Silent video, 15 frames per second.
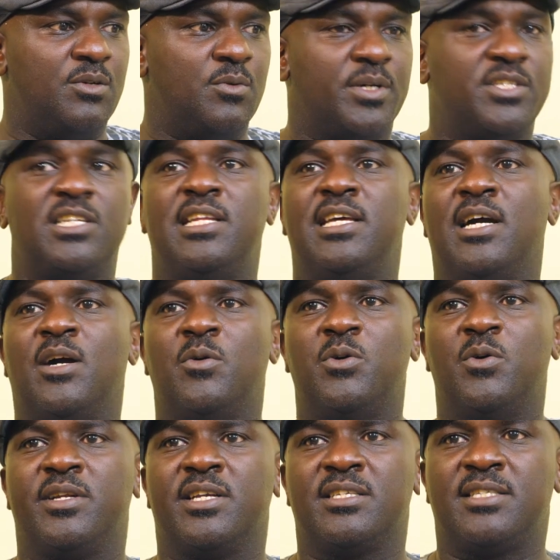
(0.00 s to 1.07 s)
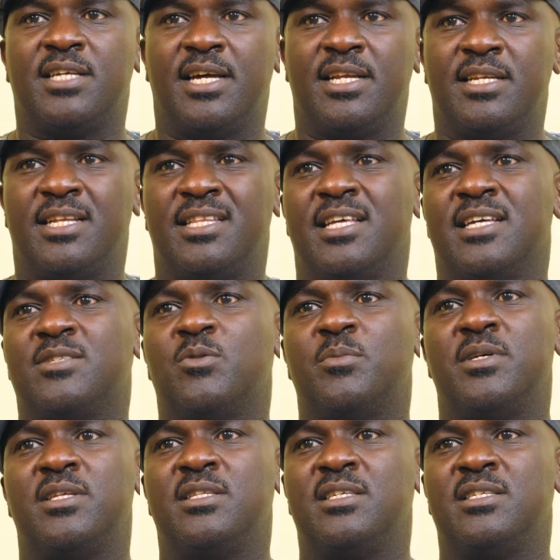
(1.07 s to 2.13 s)
watch it out, you understand, and there are so
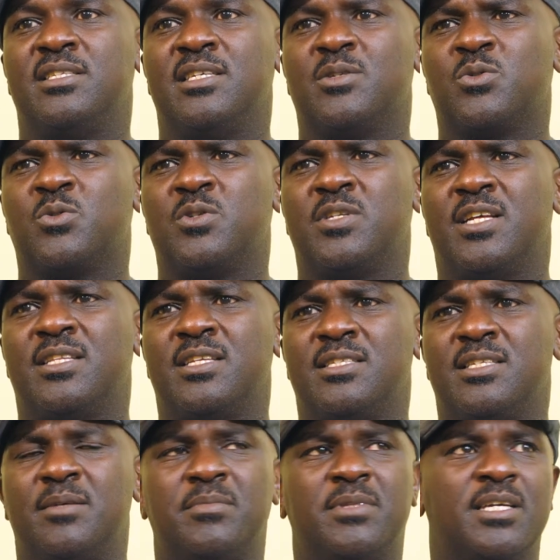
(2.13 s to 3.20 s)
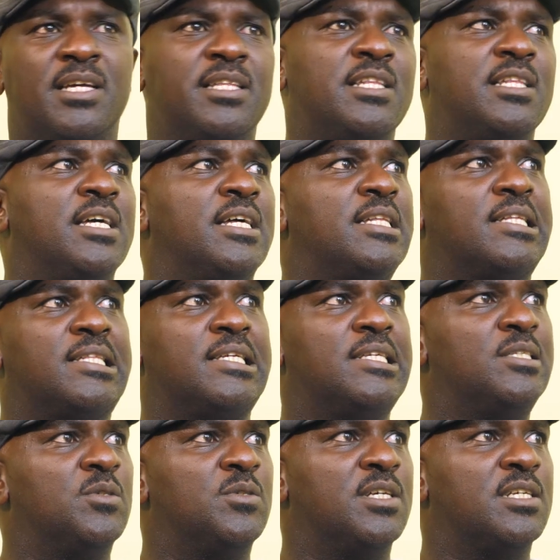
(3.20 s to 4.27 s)
many things she has also done the same thing, and then there are other
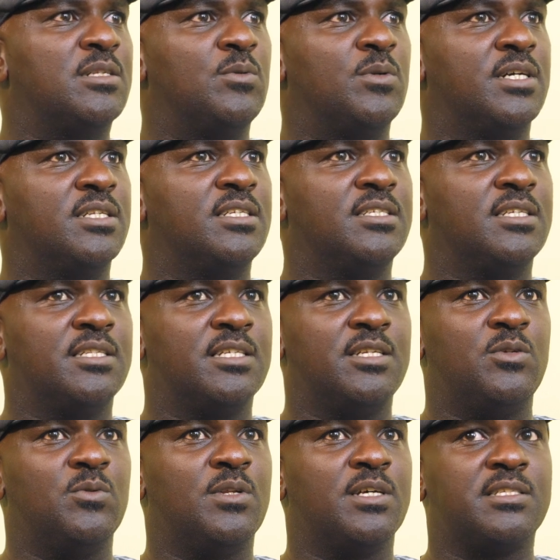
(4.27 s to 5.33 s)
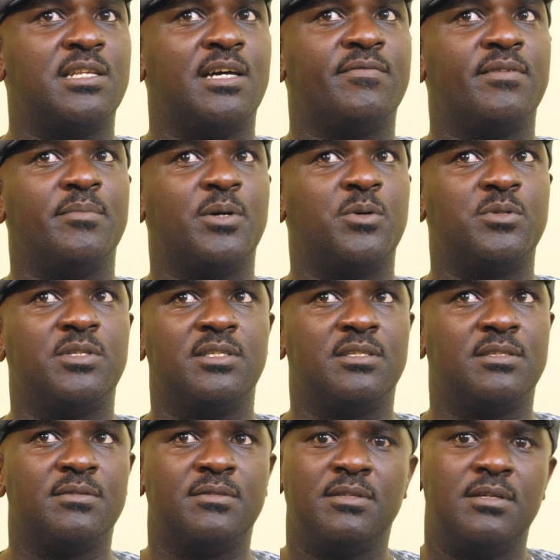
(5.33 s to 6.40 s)
things, you just look at it, and then you just laugh about
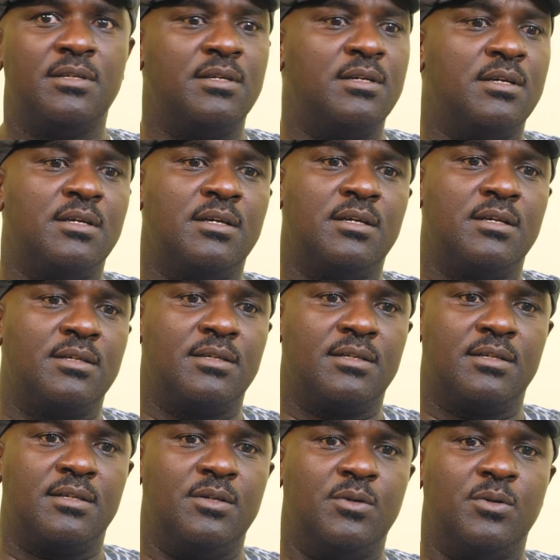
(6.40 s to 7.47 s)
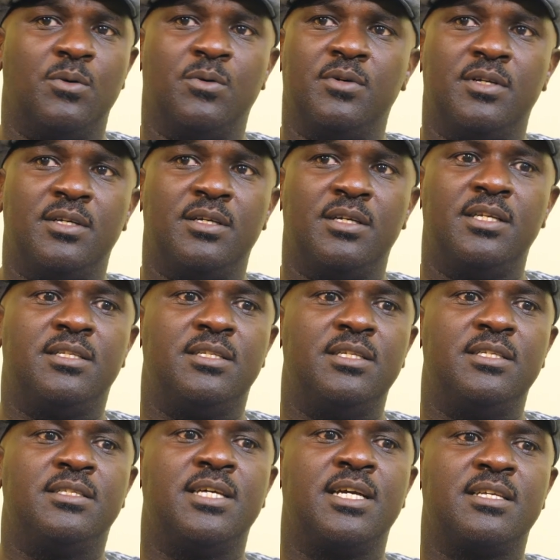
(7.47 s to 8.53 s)
it. You know,
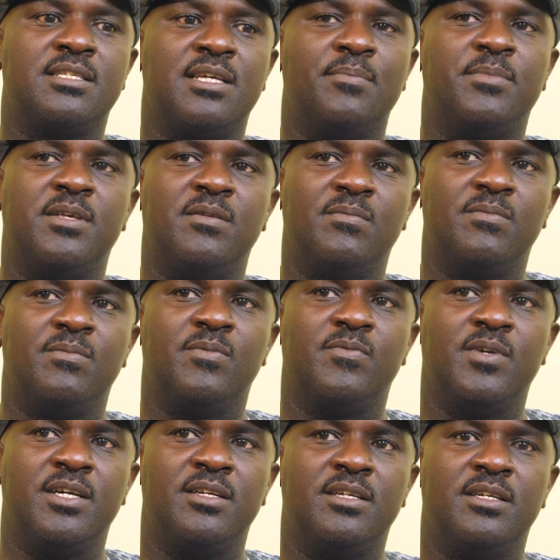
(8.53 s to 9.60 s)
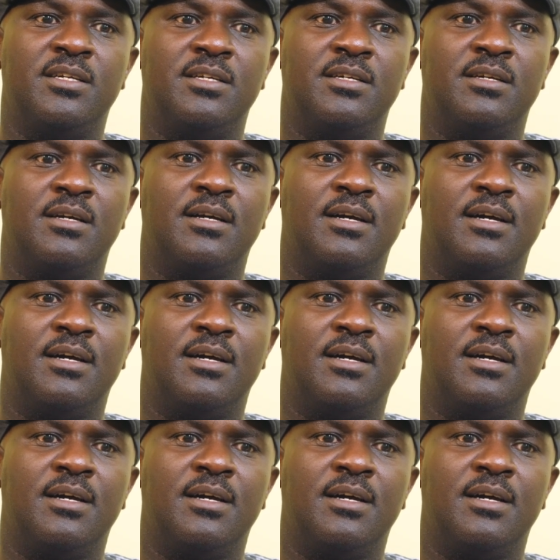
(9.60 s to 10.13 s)
it takes something very